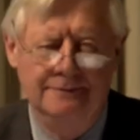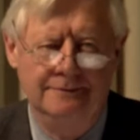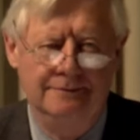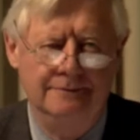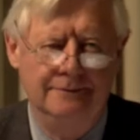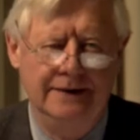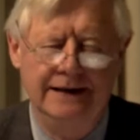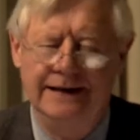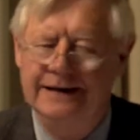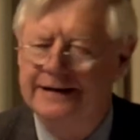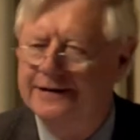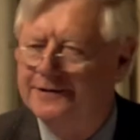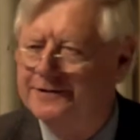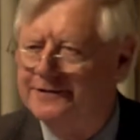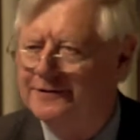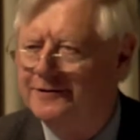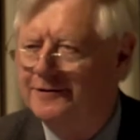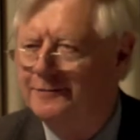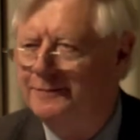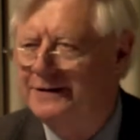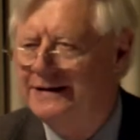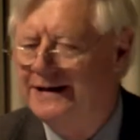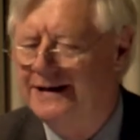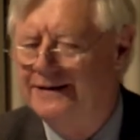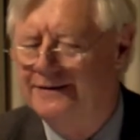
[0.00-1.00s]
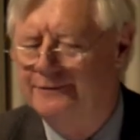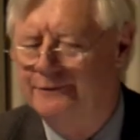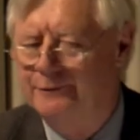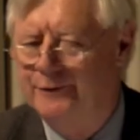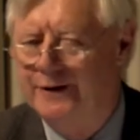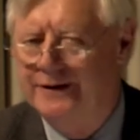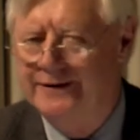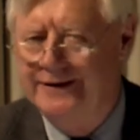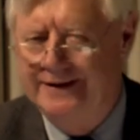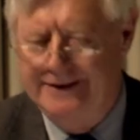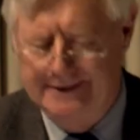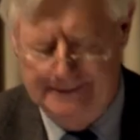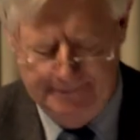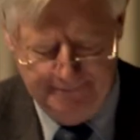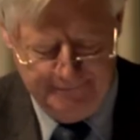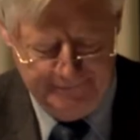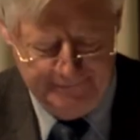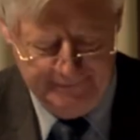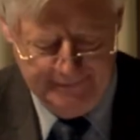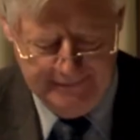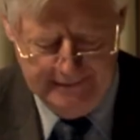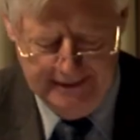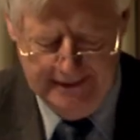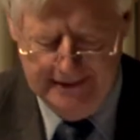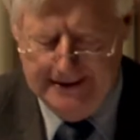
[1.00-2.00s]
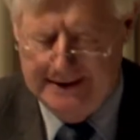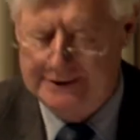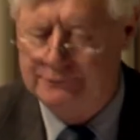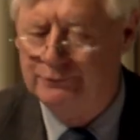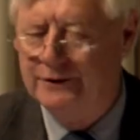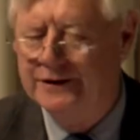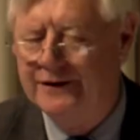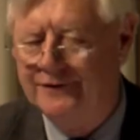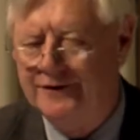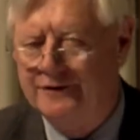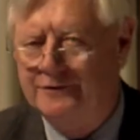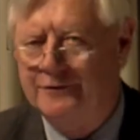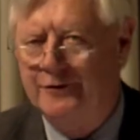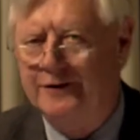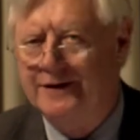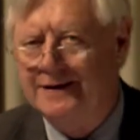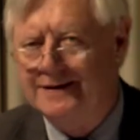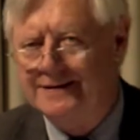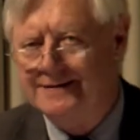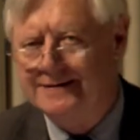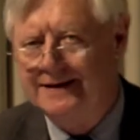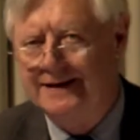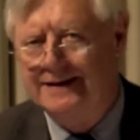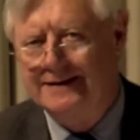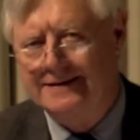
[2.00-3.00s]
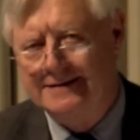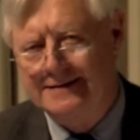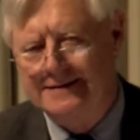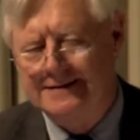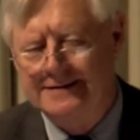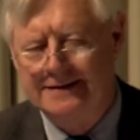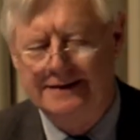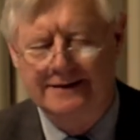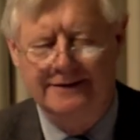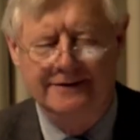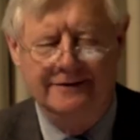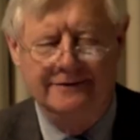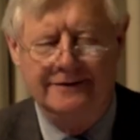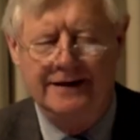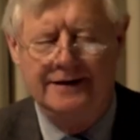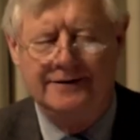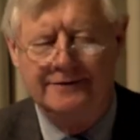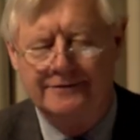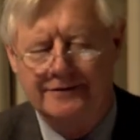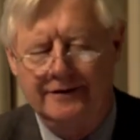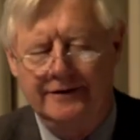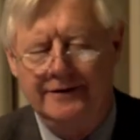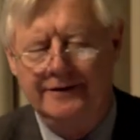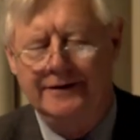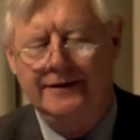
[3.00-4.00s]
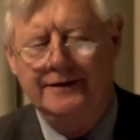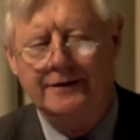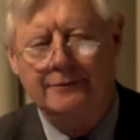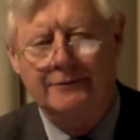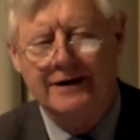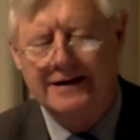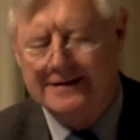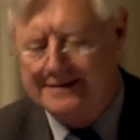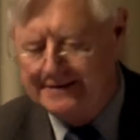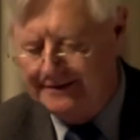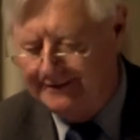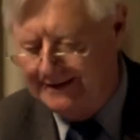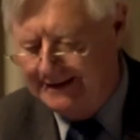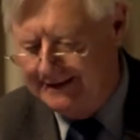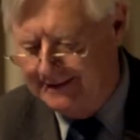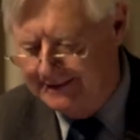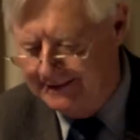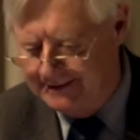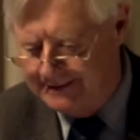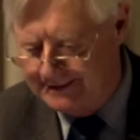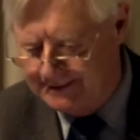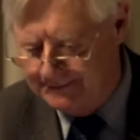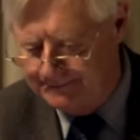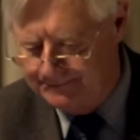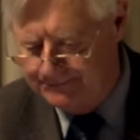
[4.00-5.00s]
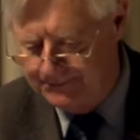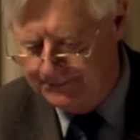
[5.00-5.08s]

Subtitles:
many years ago, began working at one of the royal sites, Rathcroghan in the west of Ireland.